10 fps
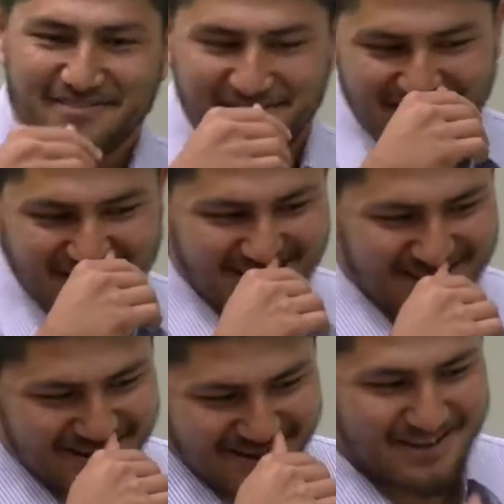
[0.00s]
very
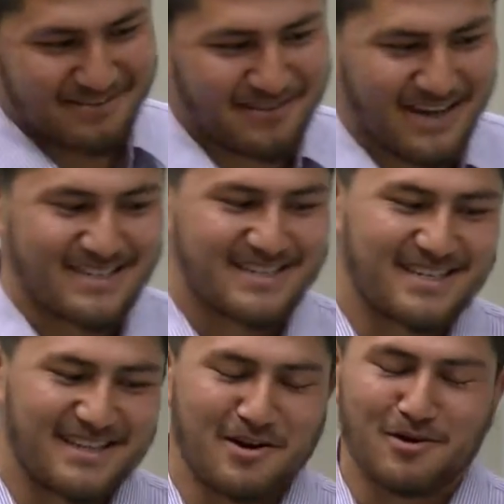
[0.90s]
in your face
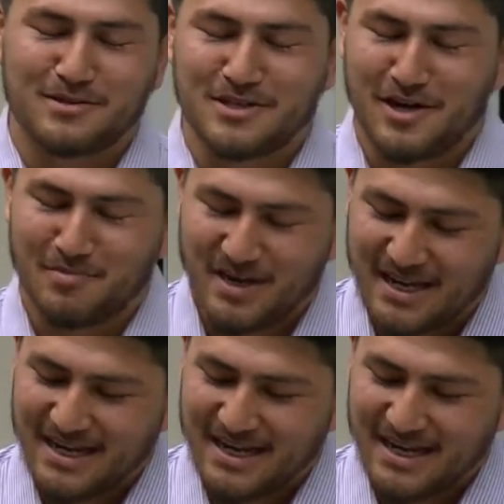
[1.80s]
the whole time.